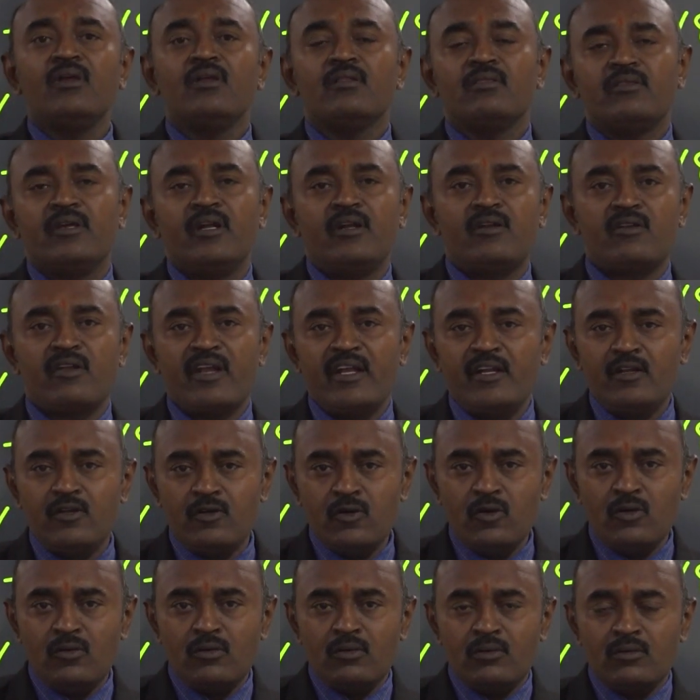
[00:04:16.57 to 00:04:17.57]
they tried
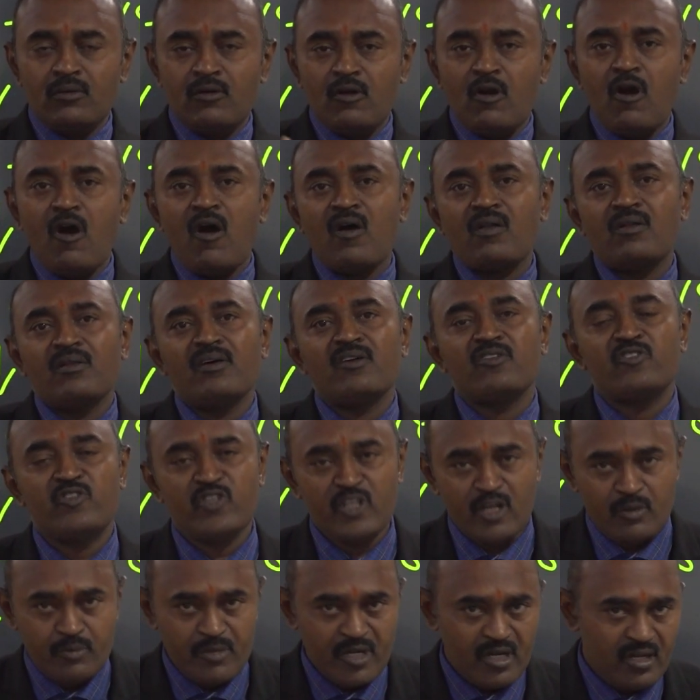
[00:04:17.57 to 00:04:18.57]
to corner
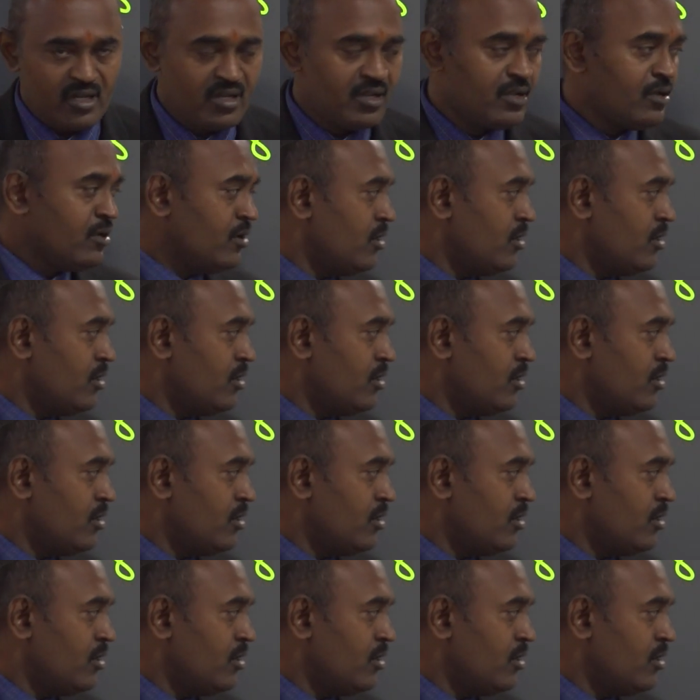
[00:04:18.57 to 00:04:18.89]
Germany,